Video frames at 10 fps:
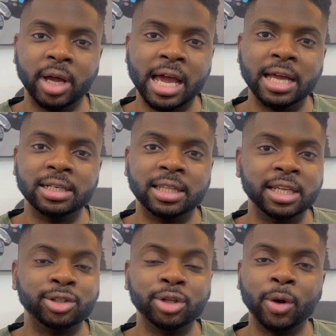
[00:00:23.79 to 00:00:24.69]
and
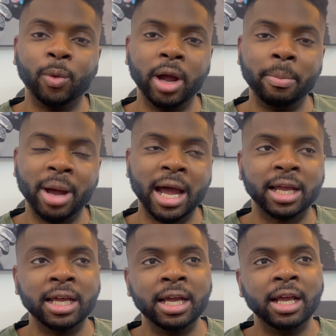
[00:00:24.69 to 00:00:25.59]
there's no way back.
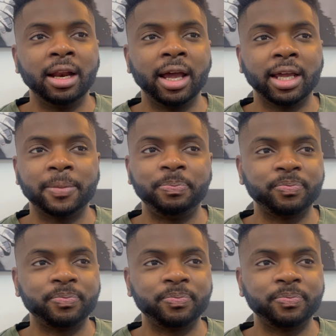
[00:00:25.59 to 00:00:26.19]
Like,